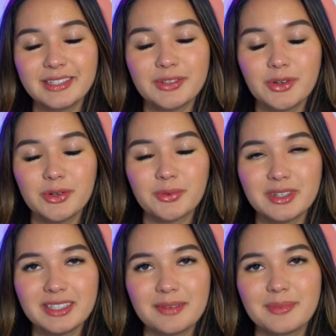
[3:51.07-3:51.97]
is going to grow your
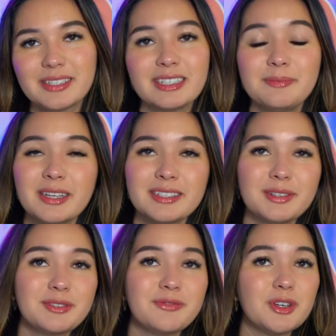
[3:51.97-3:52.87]
real estate business because
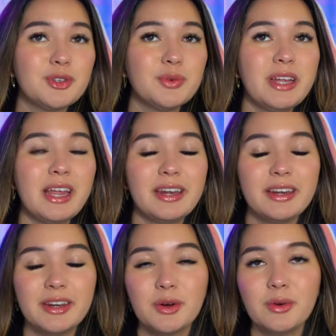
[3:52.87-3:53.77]
there is virtually
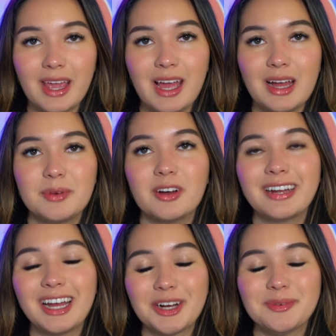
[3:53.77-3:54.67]
no cap
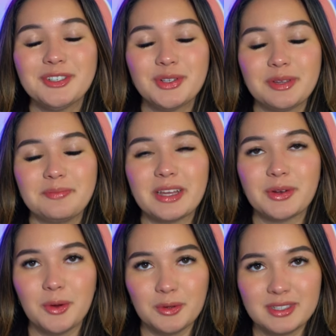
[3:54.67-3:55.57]
on how much you can
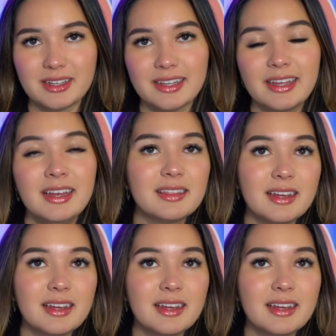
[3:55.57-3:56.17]
make wholesaling.